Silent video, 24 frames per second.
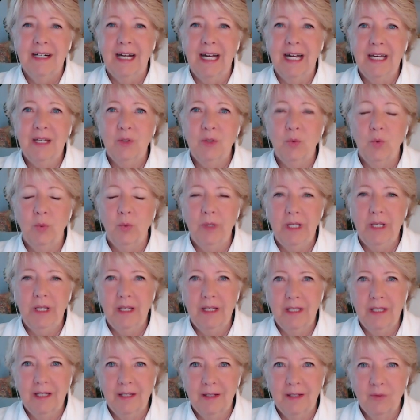and
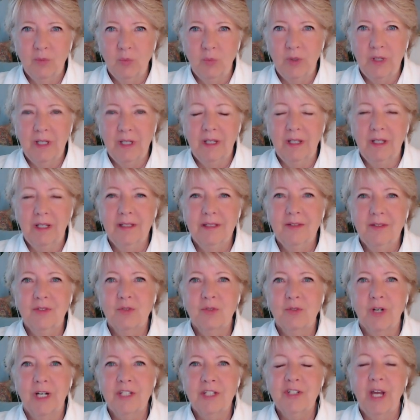we we
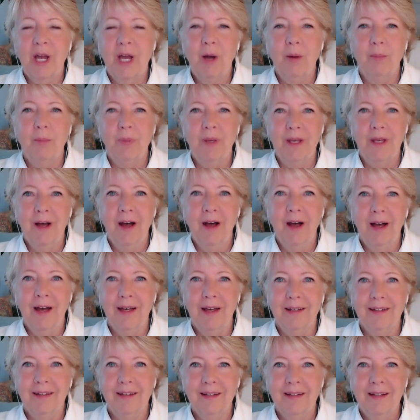stretch out
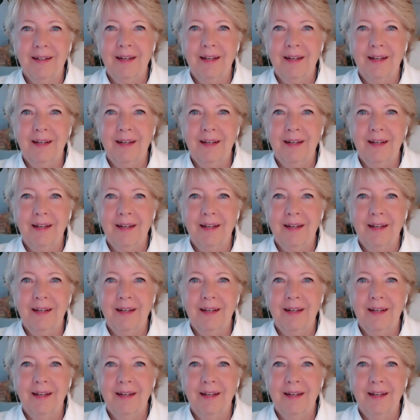beyond,